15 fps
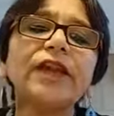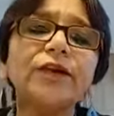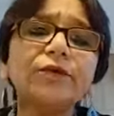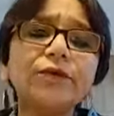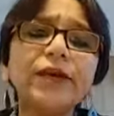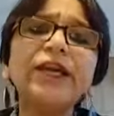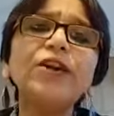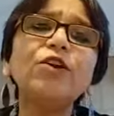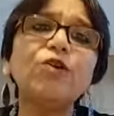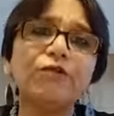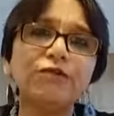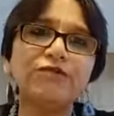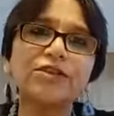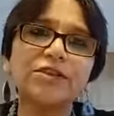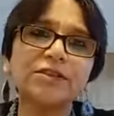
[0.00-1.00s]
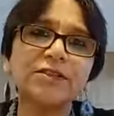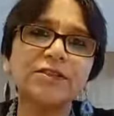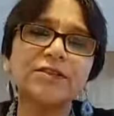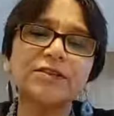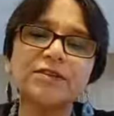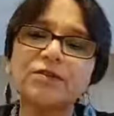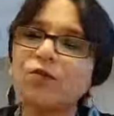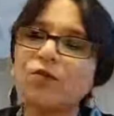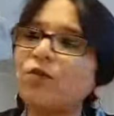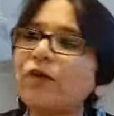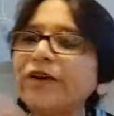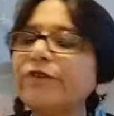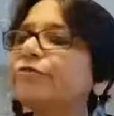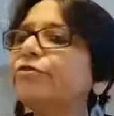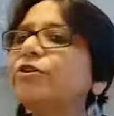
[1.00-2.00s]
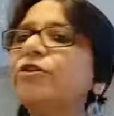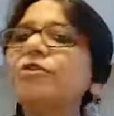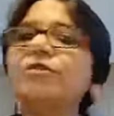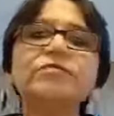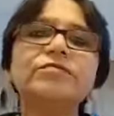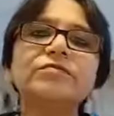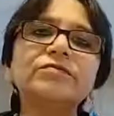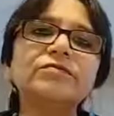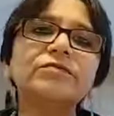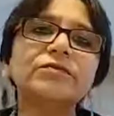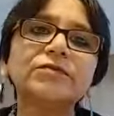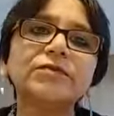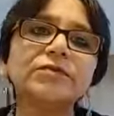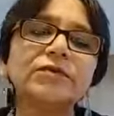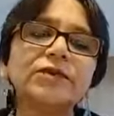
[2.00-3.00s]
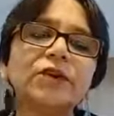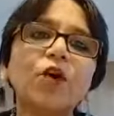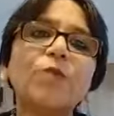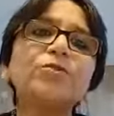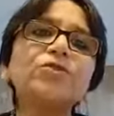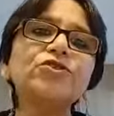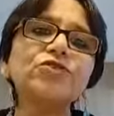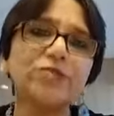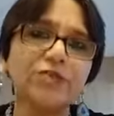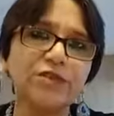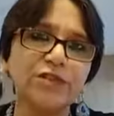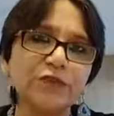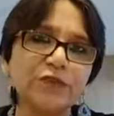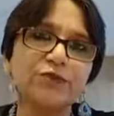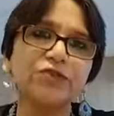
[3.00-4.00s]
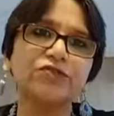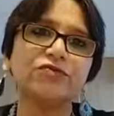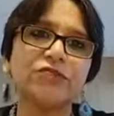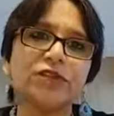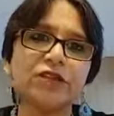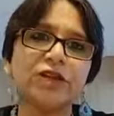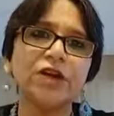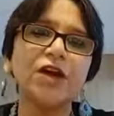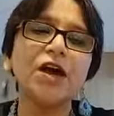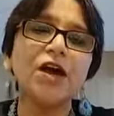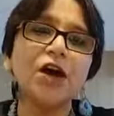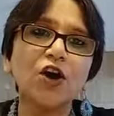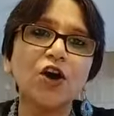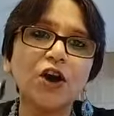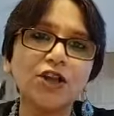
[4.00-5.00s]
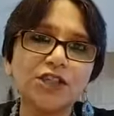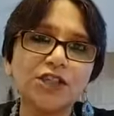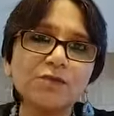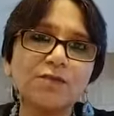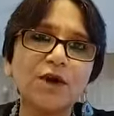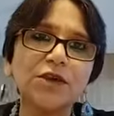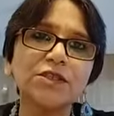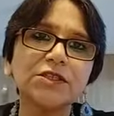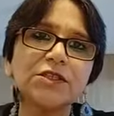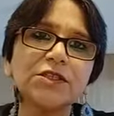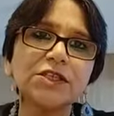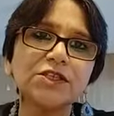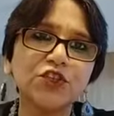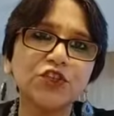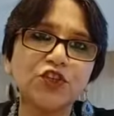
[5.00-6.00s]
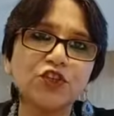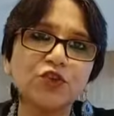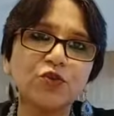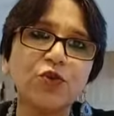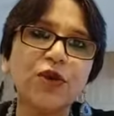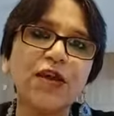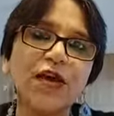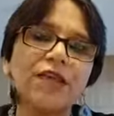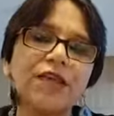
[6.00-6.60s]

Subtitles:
avail of this wonderful opportunity which the cosmos is showing